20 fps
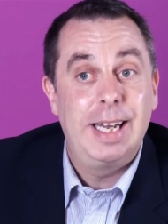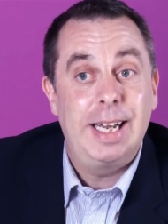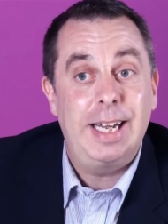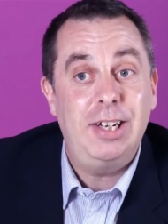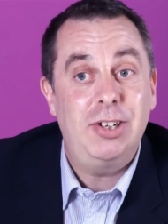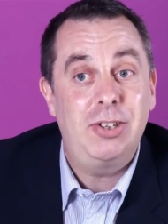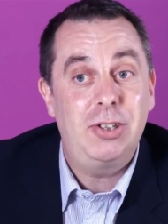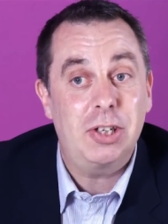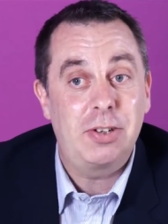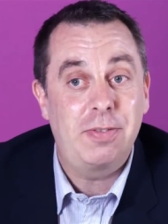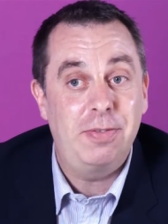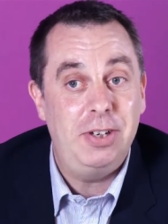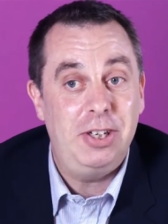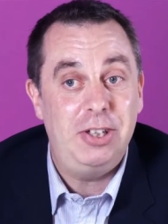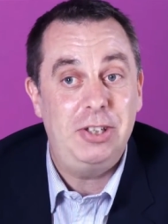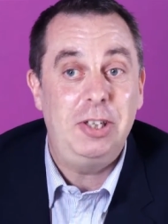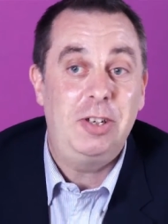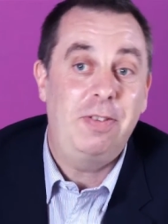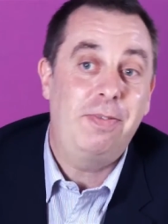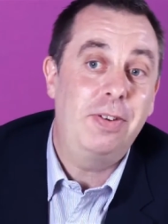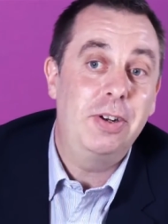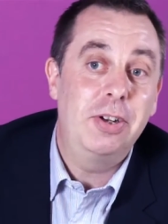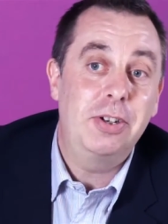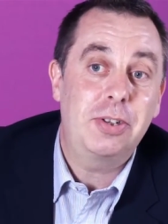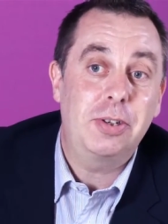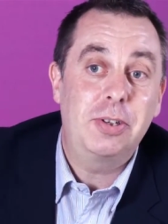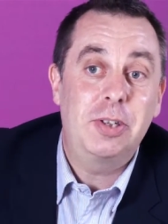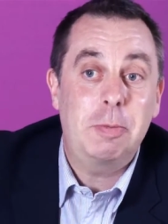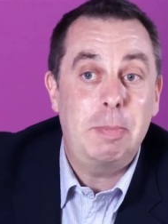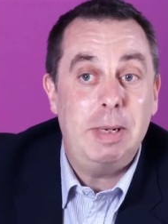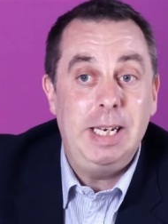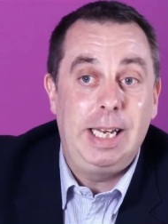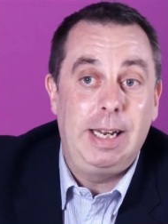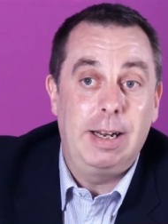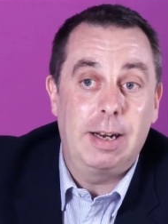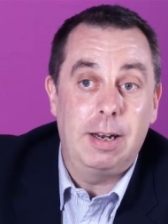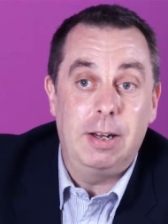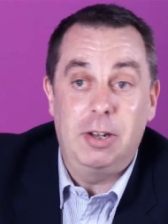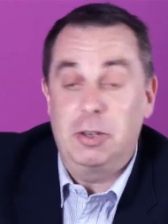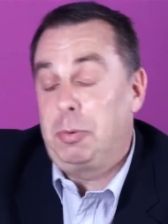He's just finished his first spinning
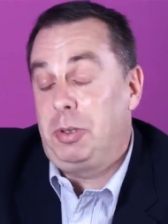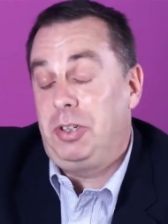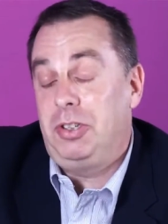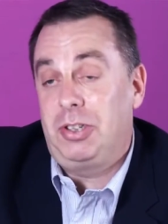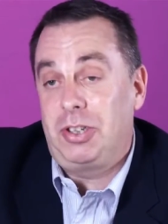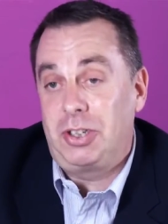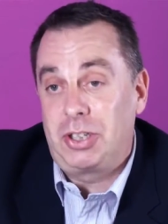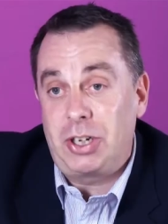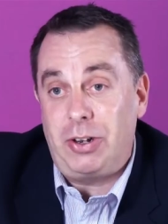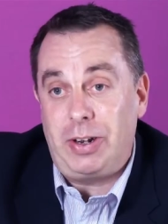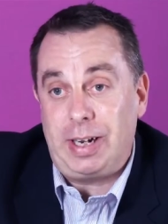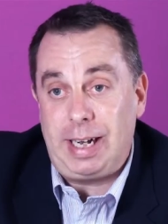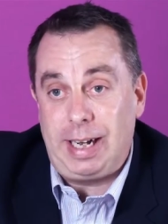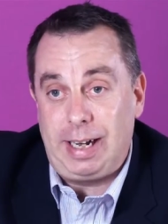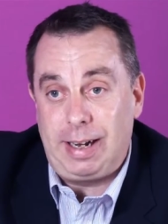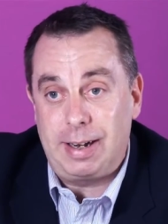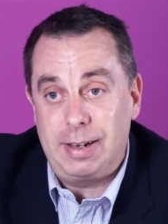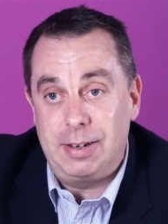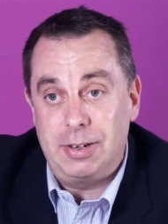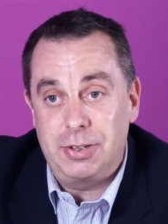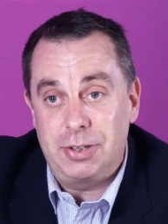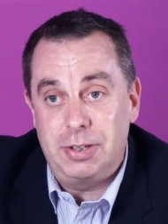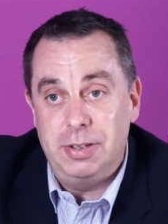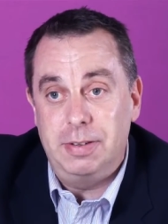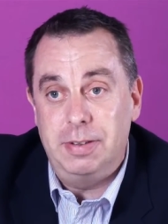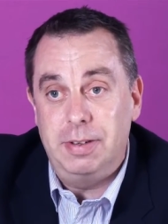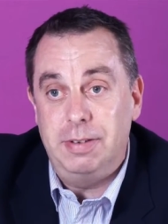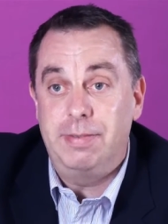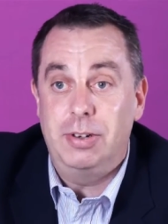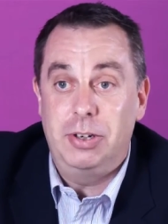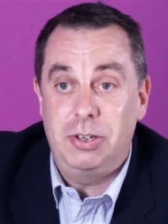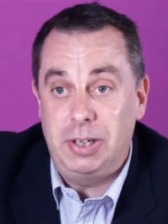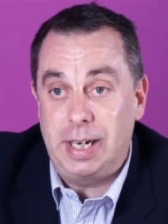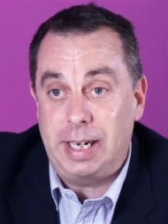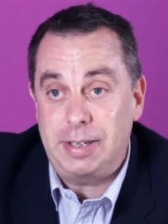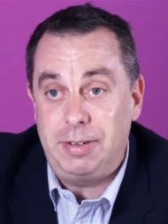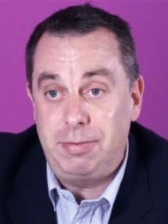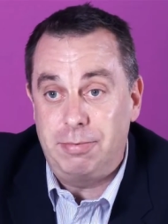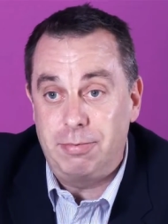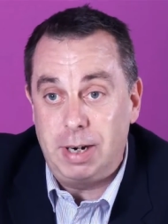class, which is a cycling class that, that Virgin
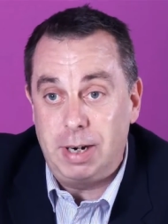Active